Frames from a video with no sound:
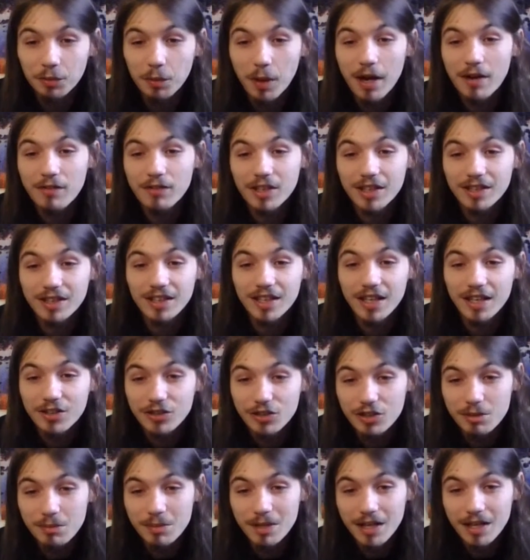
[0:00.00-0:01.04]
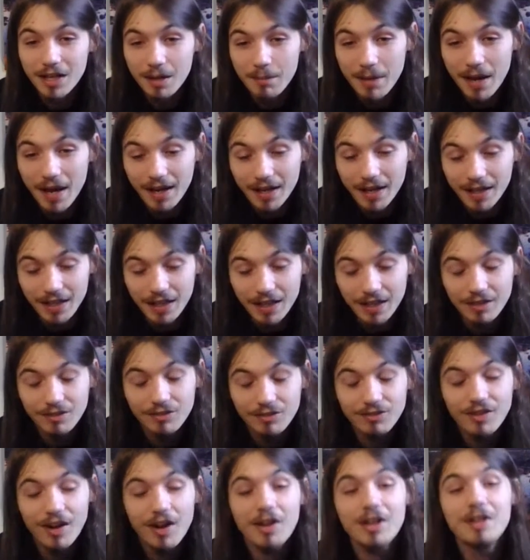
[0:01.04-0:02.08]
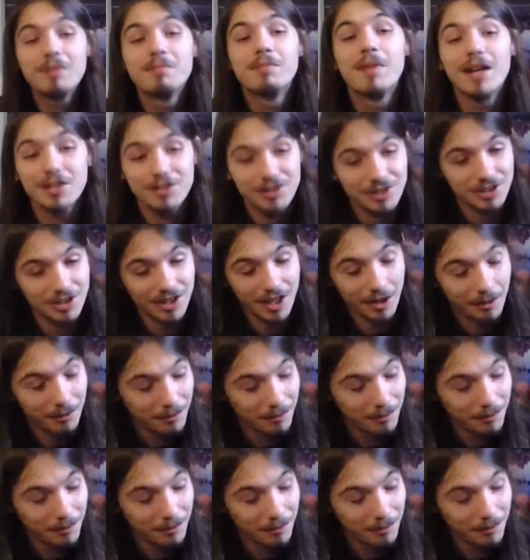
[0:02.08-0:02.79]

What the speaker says: I ever get the itch to be in a band again? Very much so.